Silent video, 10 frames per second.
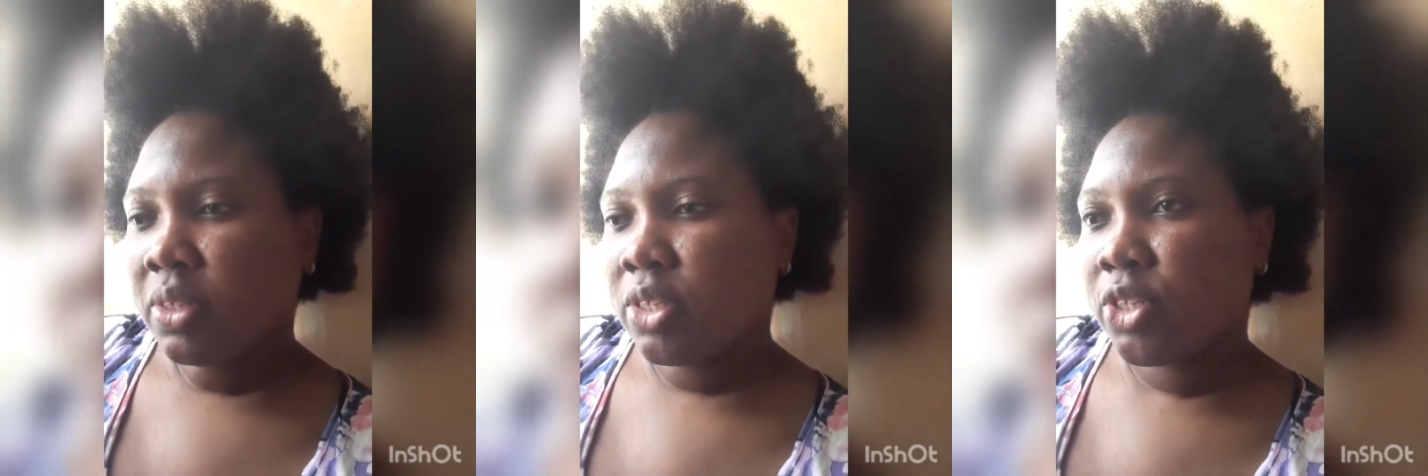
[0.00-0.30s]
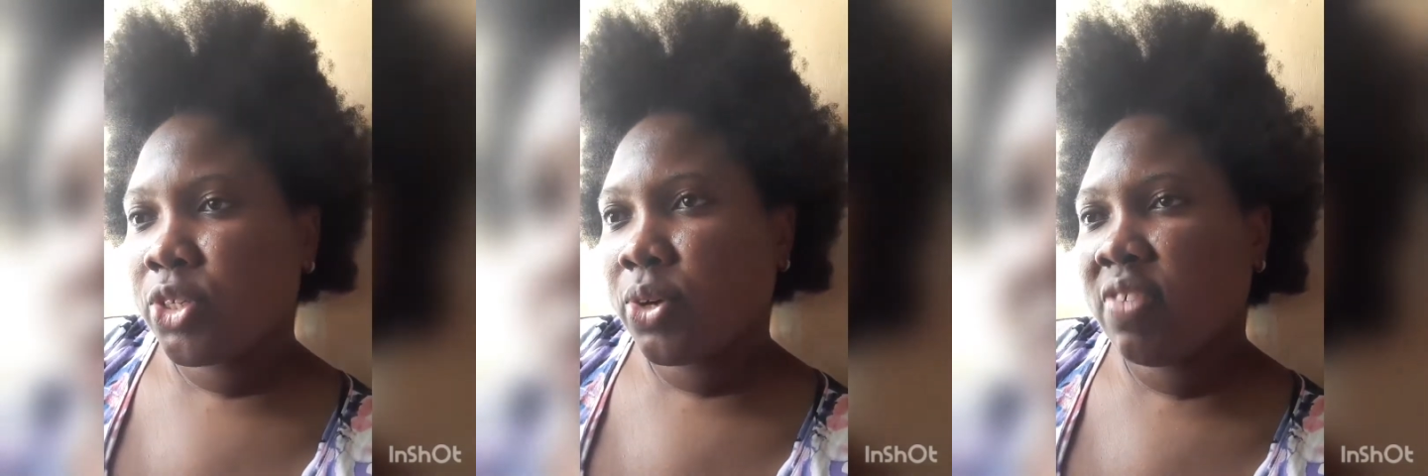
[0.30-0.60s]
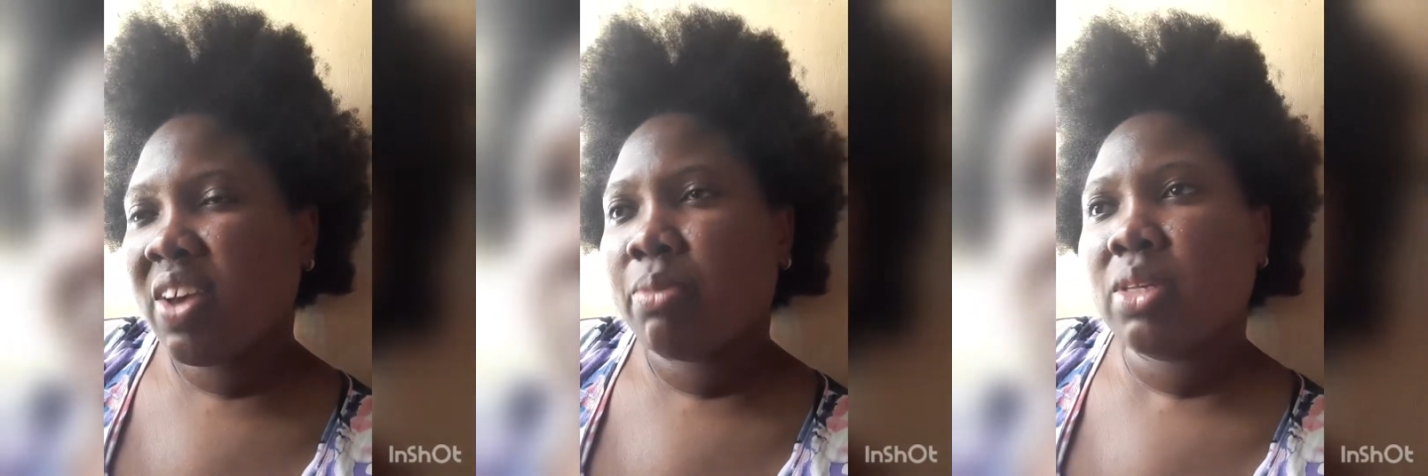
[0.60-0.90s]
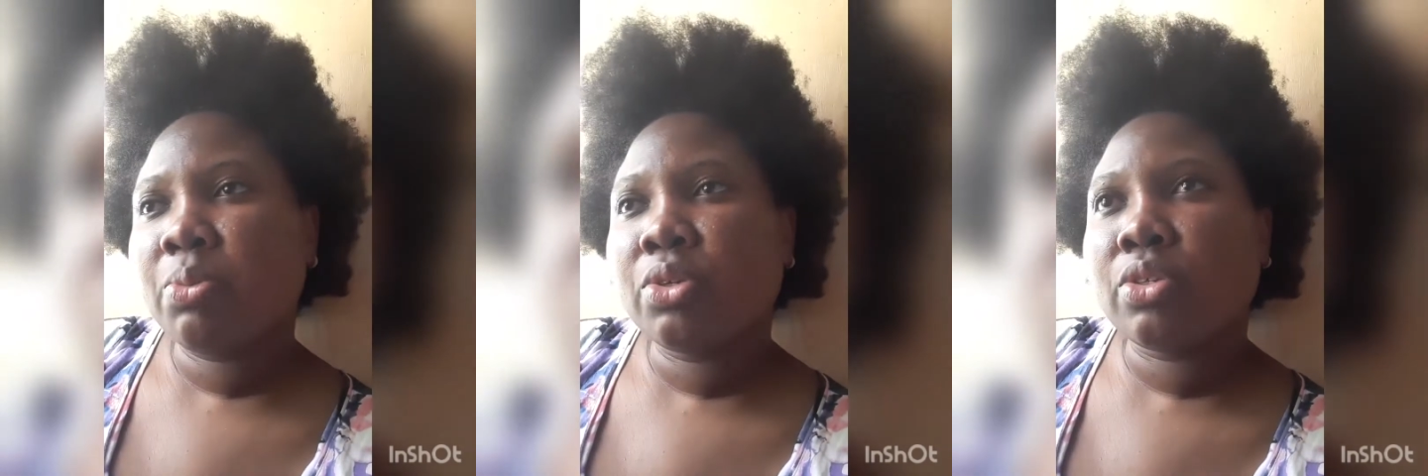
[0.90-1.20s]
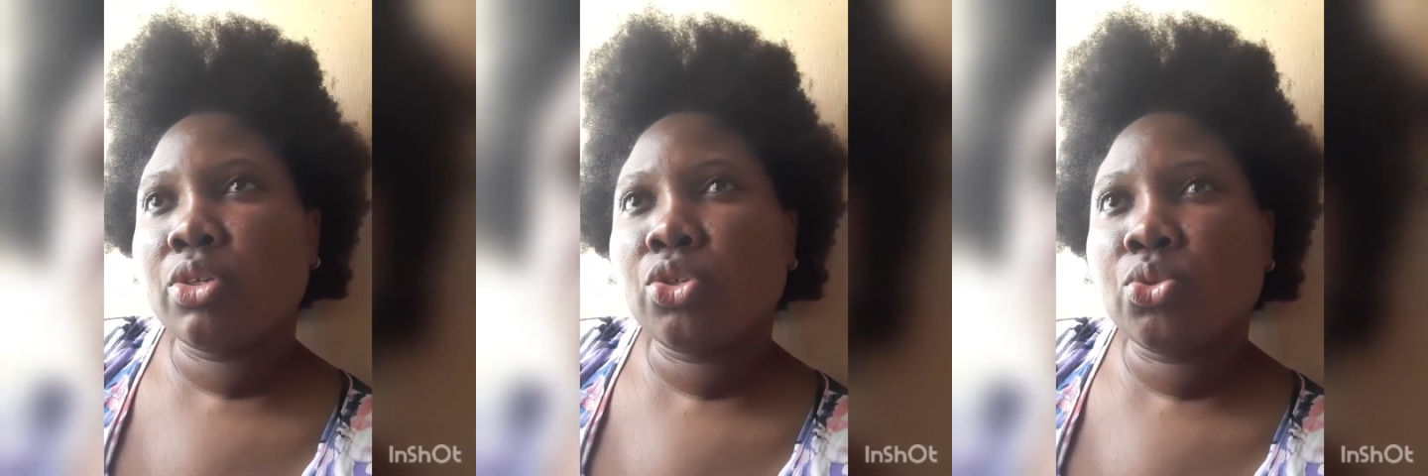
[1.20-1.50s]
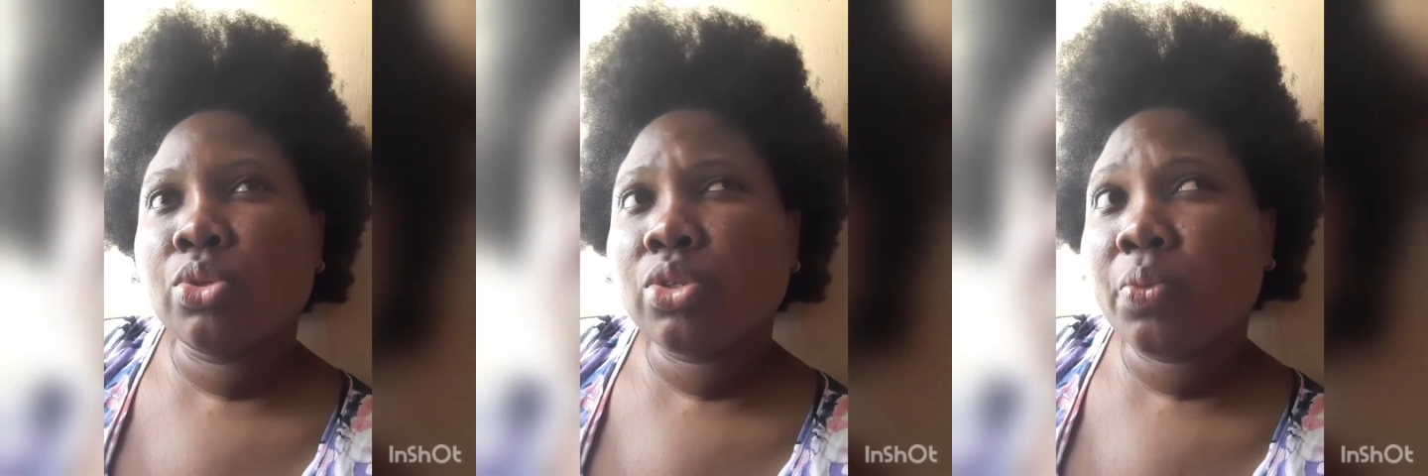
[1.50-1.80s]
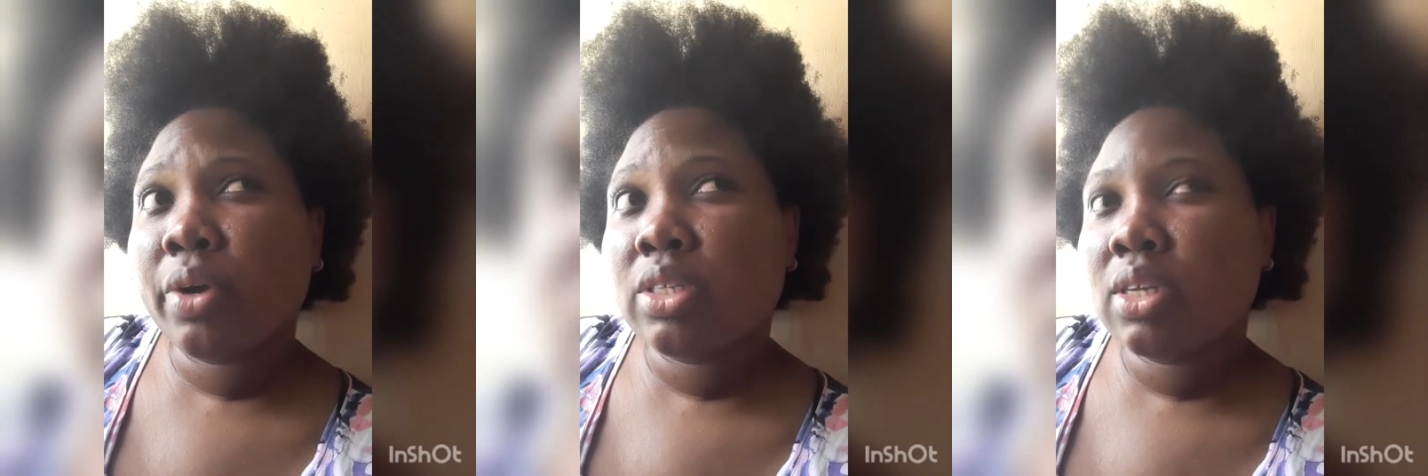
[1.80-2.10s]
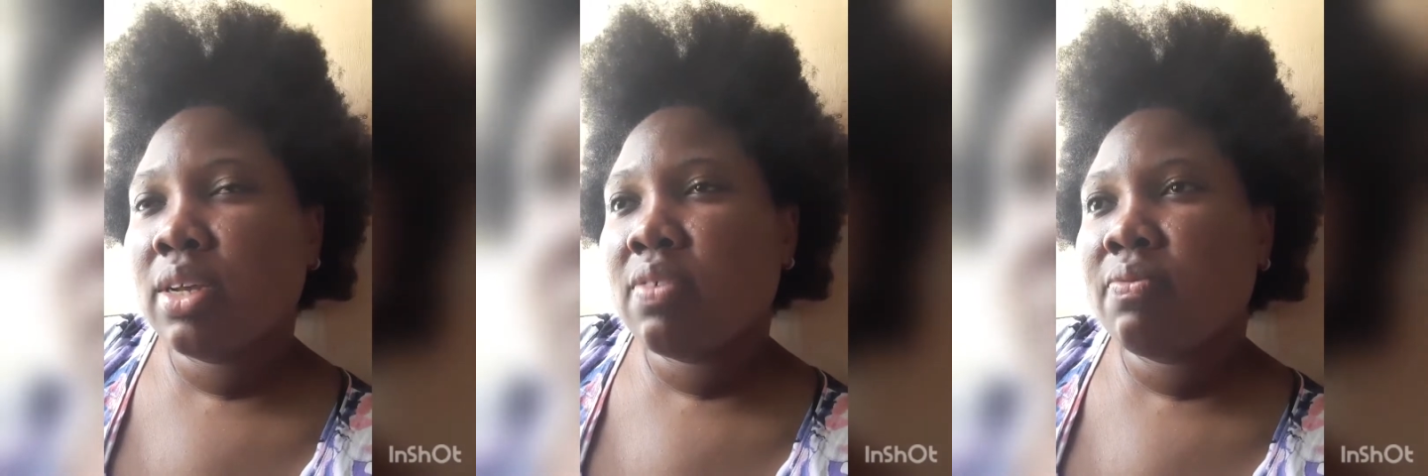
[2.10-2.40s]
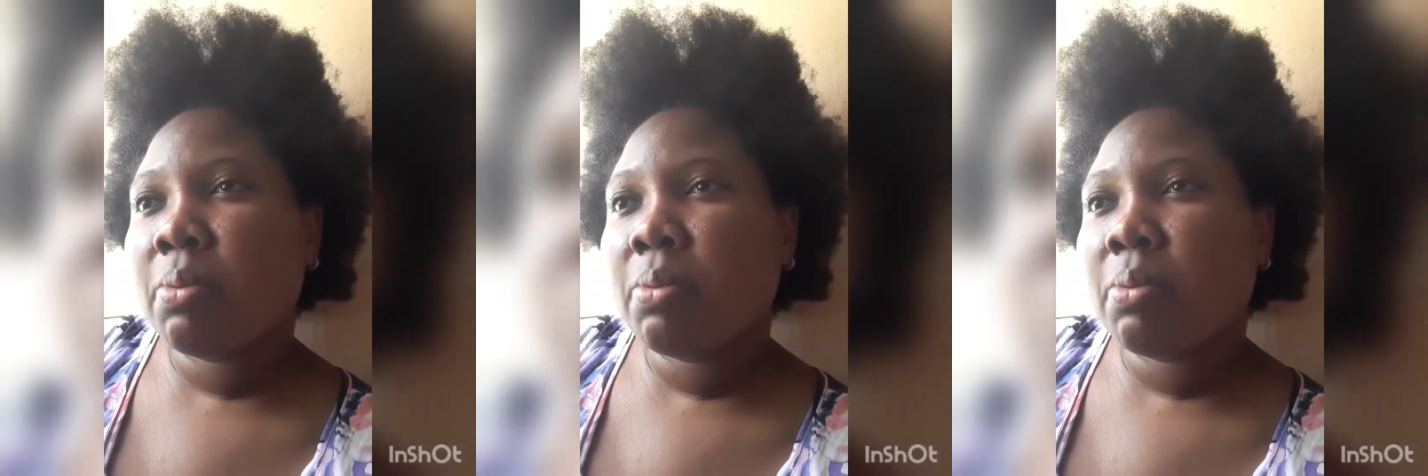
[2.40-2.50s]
So if I'm supposed to choose somewhere to live,